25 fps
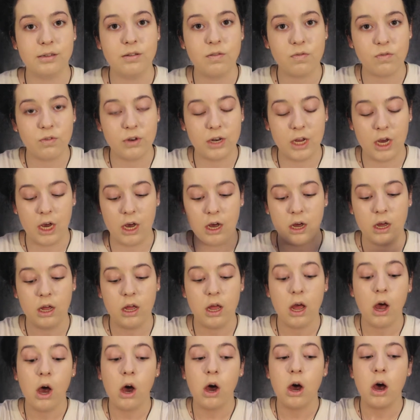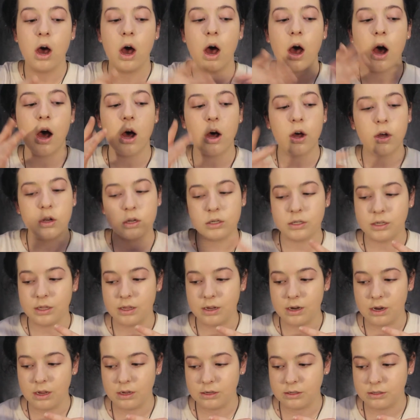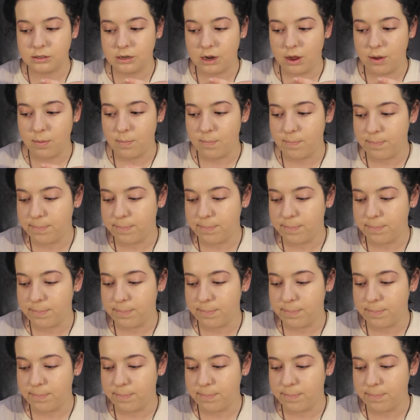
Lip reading: is it for now. On to the next step.